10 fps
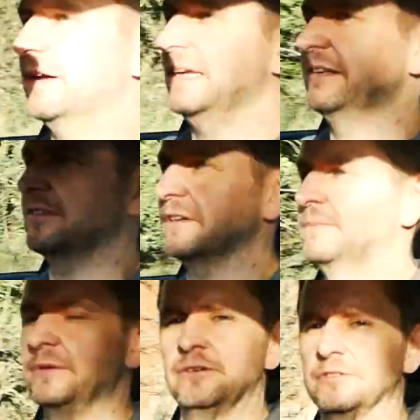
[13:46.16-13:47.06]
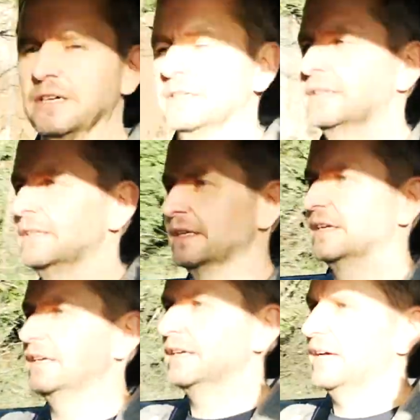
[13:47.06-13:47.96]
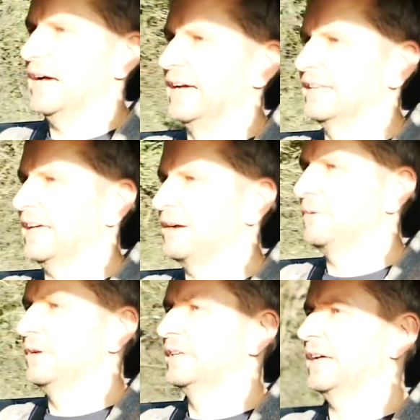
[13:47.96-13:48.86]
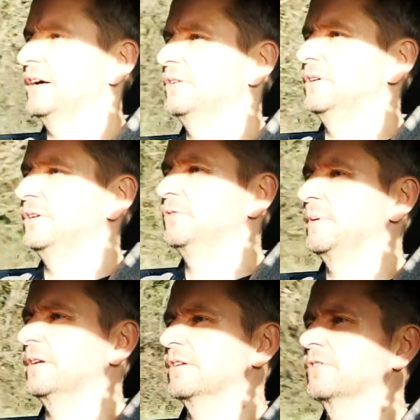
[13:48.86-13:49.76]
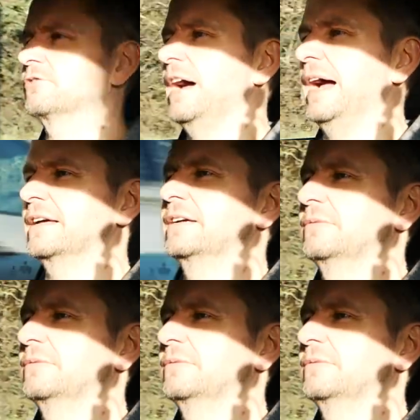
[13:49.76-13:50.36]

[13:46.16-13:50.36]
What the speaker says: it into the computer and they will know that you've been on a track,